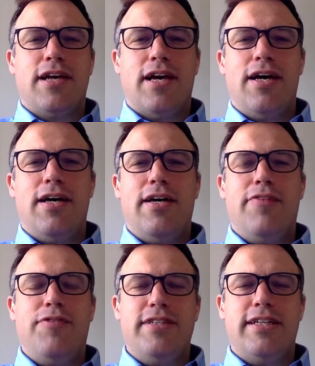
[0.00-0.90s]
If
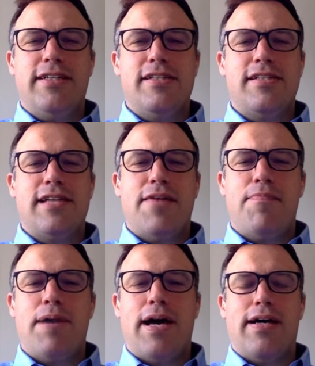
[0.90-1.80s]
we take a step
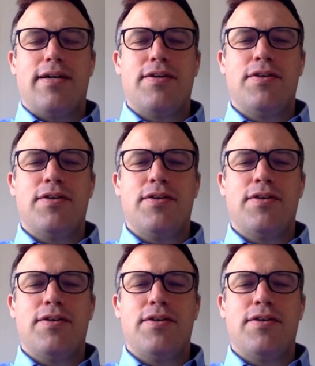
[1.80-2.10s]
back,